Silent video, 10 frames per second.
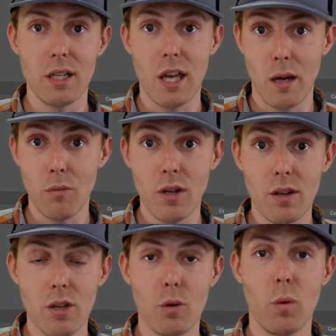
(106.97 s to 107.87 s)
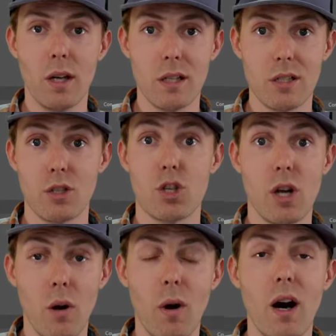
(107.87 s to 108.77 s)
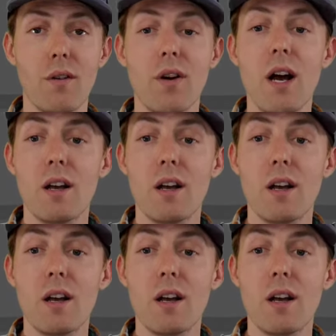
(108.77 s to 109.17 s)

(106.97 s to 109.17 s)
camera that you're wanting to show off,